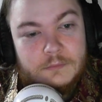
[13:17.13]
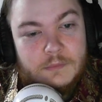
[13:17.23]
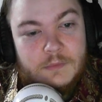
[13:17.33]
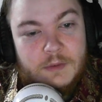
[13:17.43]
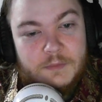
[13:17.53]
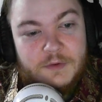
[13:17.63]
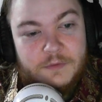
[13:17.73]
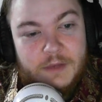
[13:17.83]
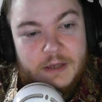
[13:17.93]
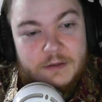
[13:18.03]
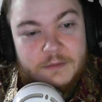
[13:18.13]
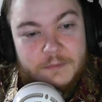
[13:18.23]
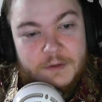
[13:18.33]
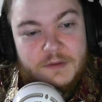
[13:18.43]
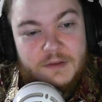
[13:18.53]
Yeah, I'm so flattered.
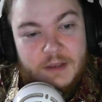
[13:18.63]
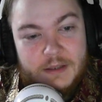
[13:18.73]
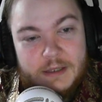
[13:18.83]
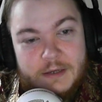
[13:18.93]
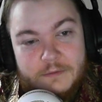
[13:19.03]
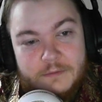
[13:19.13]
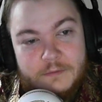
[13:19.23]
I'm gonna stay now.